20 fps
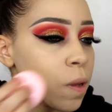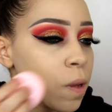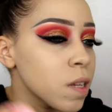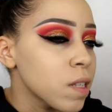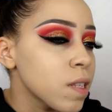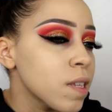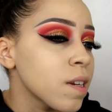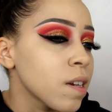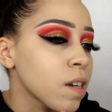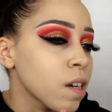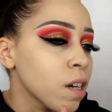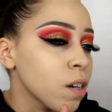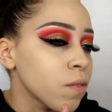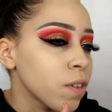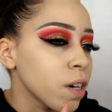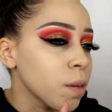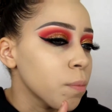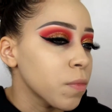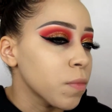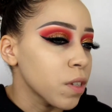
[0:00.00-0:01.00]
It didn't cover
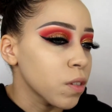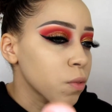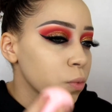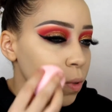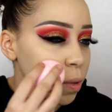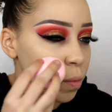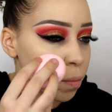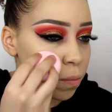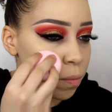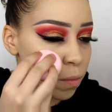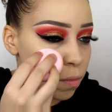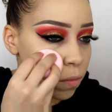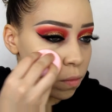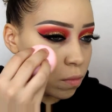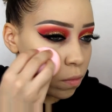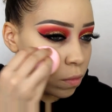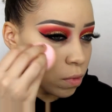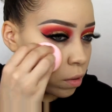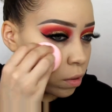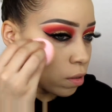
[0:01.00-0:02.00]
up this one
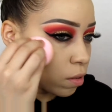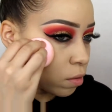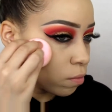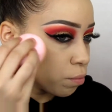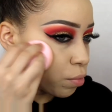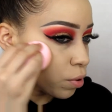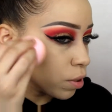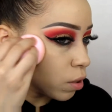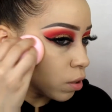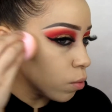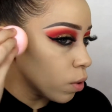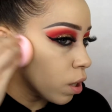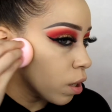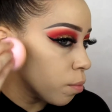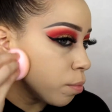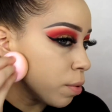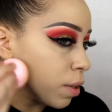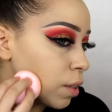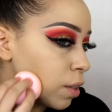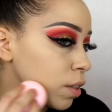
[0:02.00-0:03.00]
pretty well,
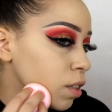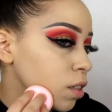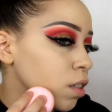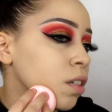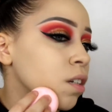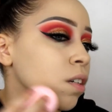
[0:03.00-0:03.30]
but